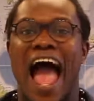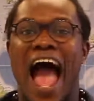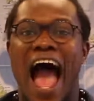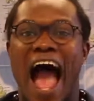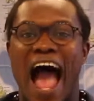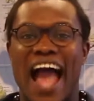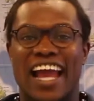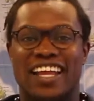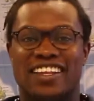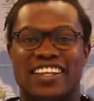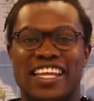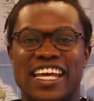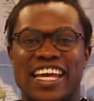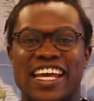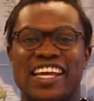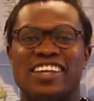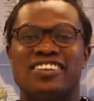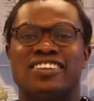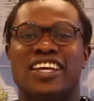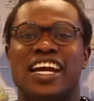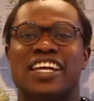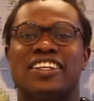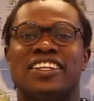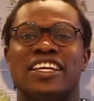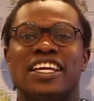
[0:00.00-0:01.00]
Ideas,
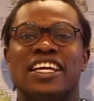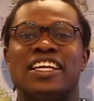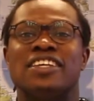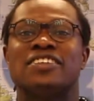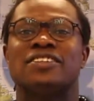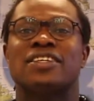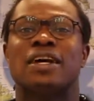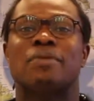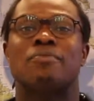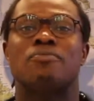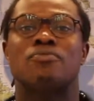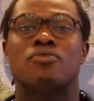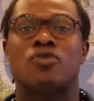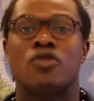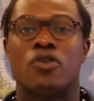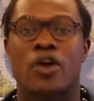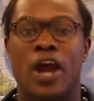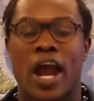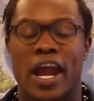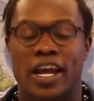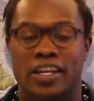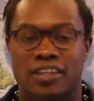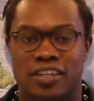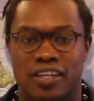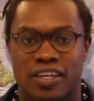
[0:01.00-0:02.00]
and more
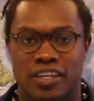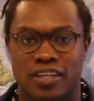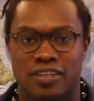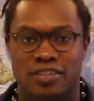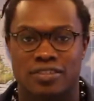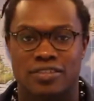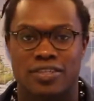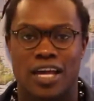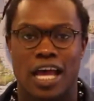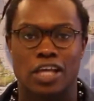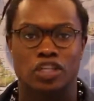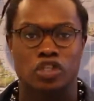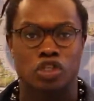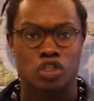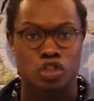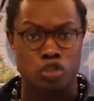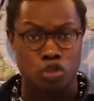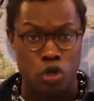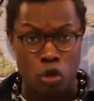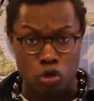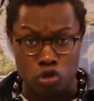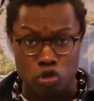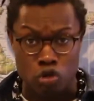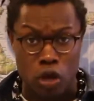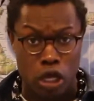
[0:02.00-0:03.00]
ideas. As a
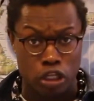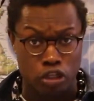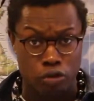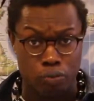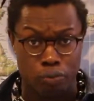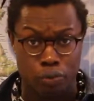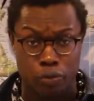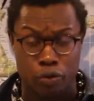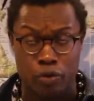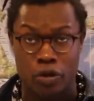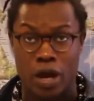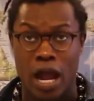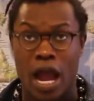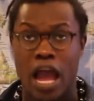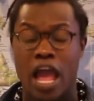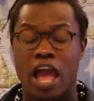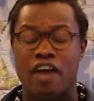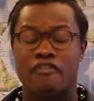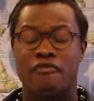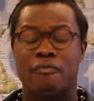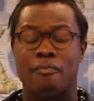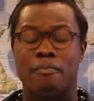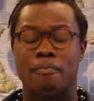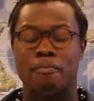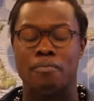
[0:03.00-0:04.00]
social entrepreneur, I
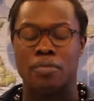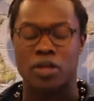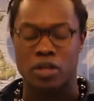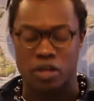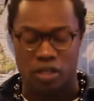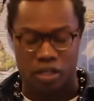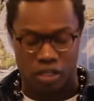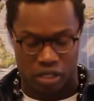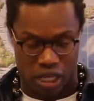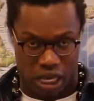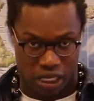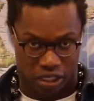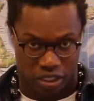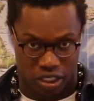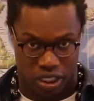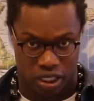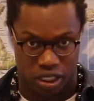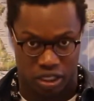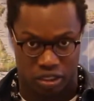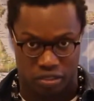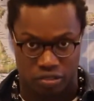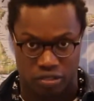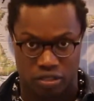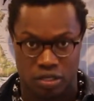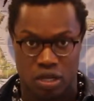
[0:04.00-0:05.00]
have a million
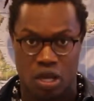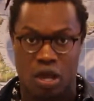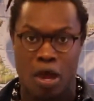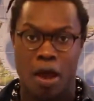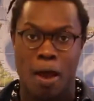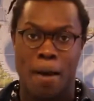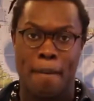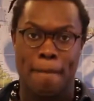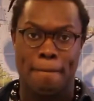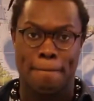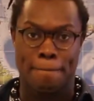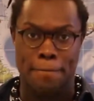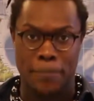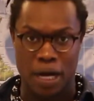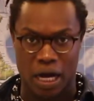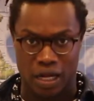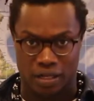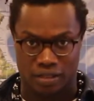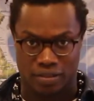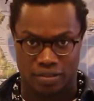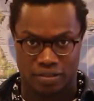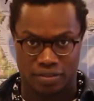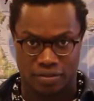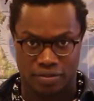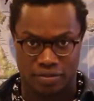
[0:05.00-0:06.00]
ideas.
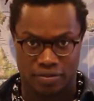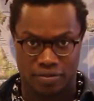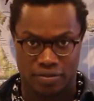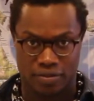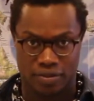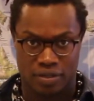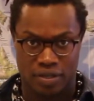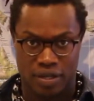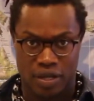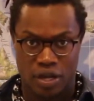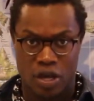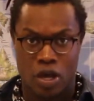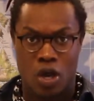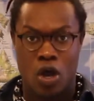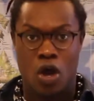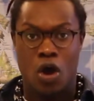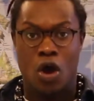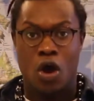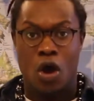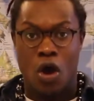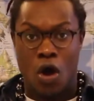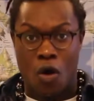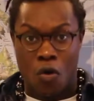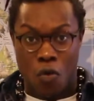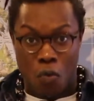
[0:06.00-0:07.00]
But
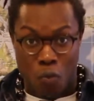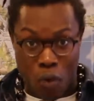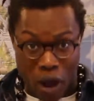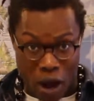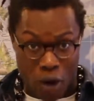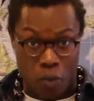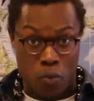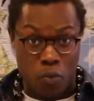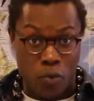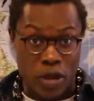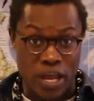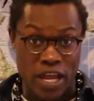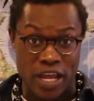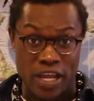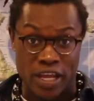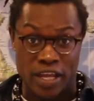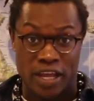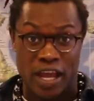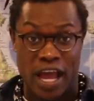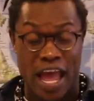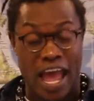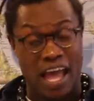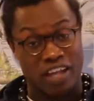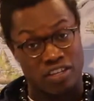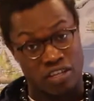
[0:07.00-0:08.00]
where we
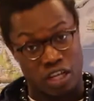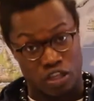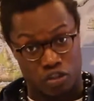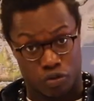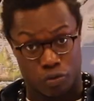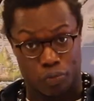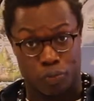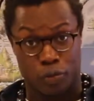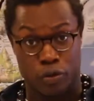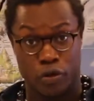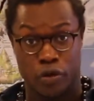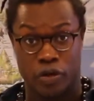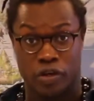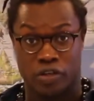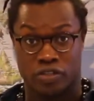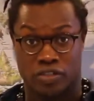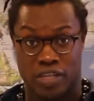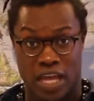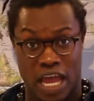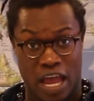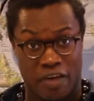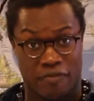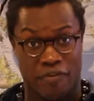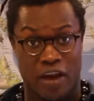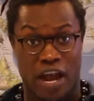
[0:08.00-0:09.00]
as entrepreneurs
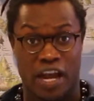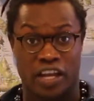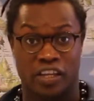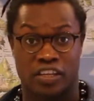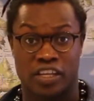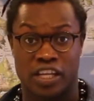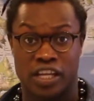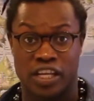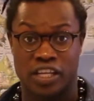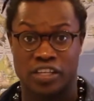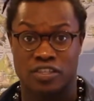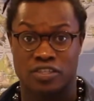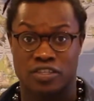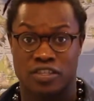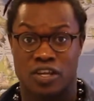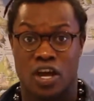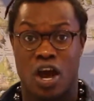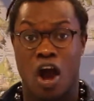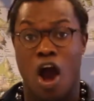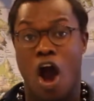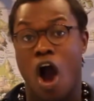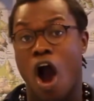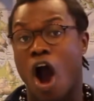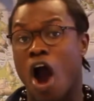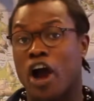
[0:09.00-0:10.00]
have ideas,
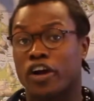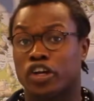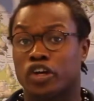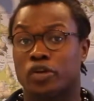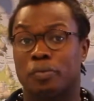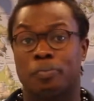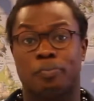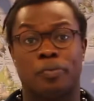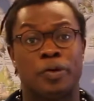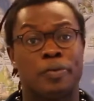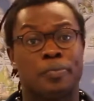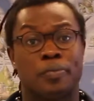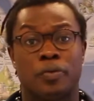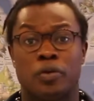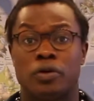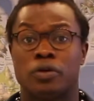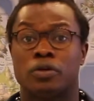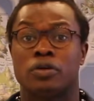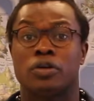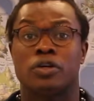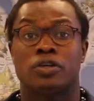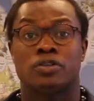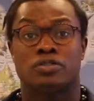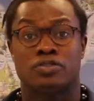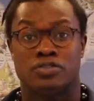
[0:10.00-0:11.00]
other
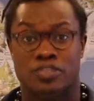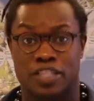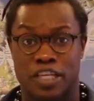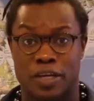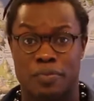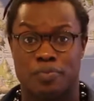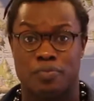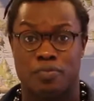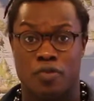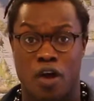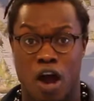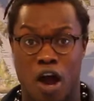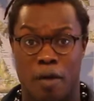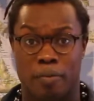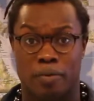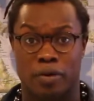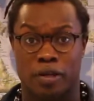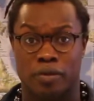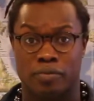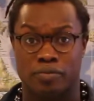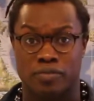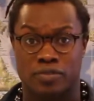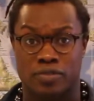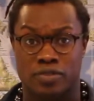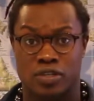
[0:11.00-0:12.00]
people see
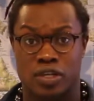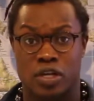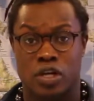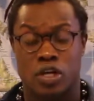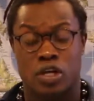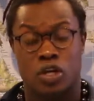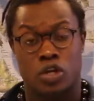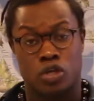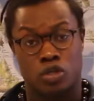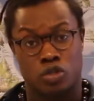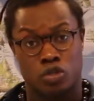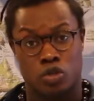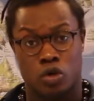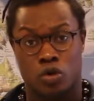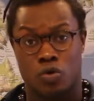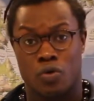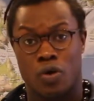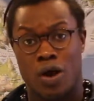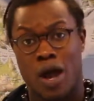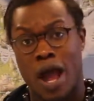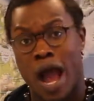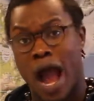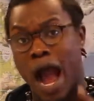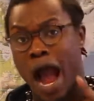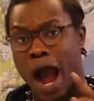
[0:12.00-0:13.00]
problems. So
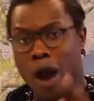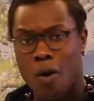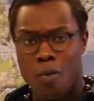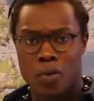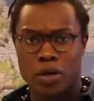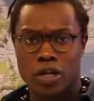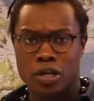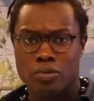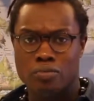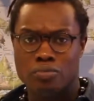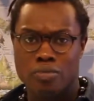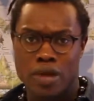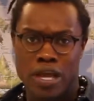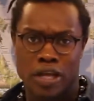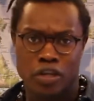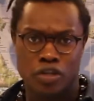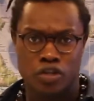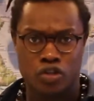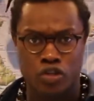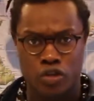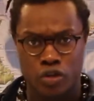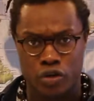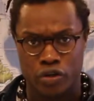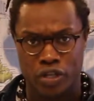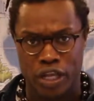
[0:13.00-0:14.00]
I want to make
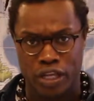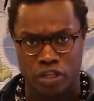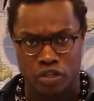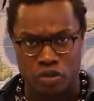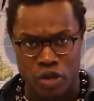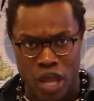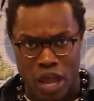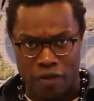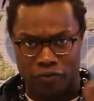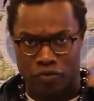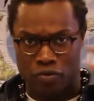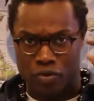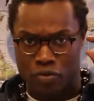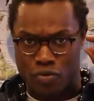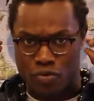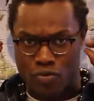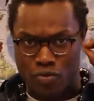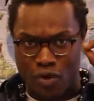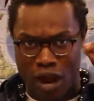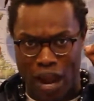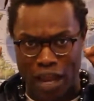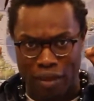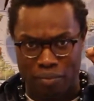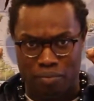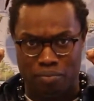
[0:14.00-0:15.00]
sure that you have the
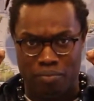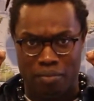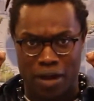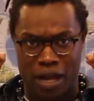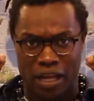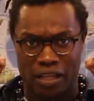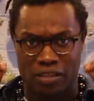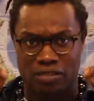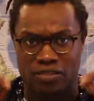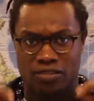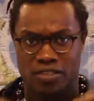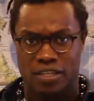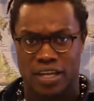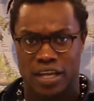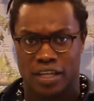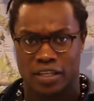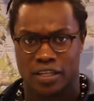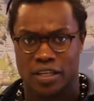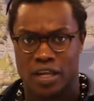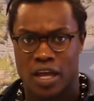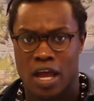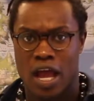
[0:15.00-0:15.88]
right mindset.